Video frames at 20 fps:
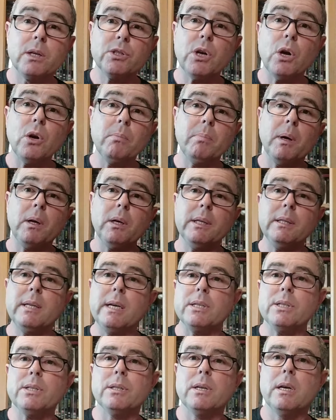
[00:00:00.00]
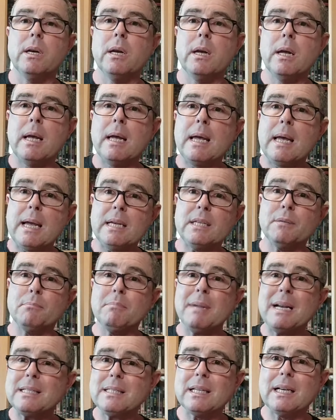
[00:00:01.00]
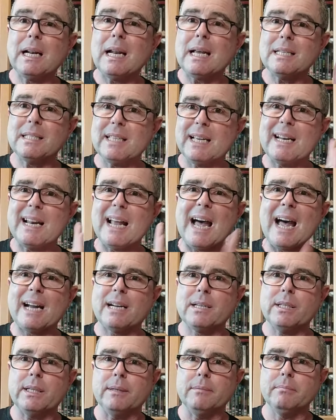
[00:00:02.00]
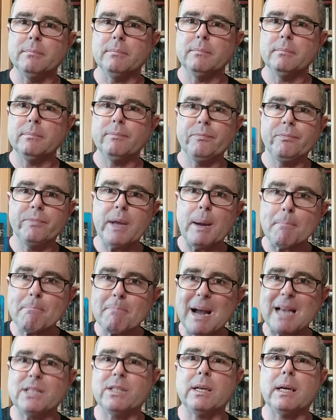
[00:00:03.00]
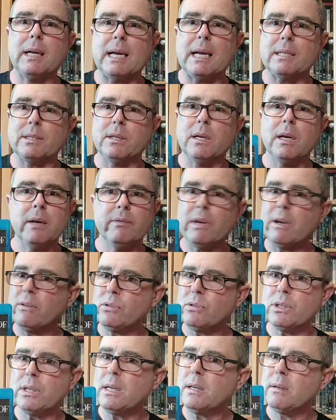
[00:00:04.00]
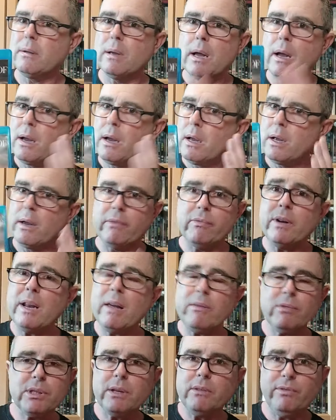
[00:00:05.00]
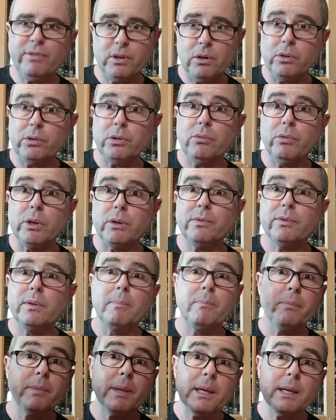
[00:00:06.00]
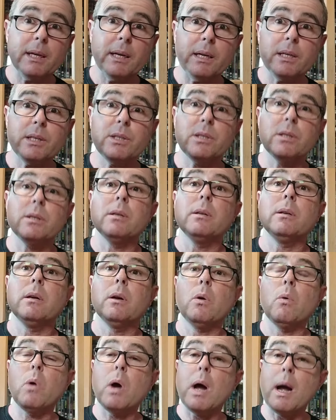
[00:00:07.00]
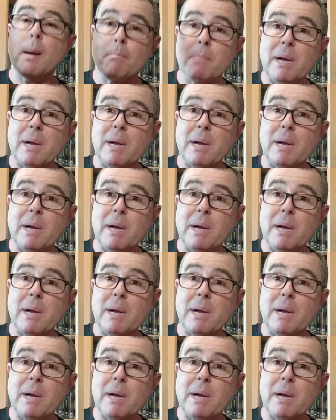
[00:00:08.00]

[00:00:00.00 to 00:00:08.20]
Topol in this is a masterclass in acting. A masterclass. If you've never seen Fiddler on the Roof, it is a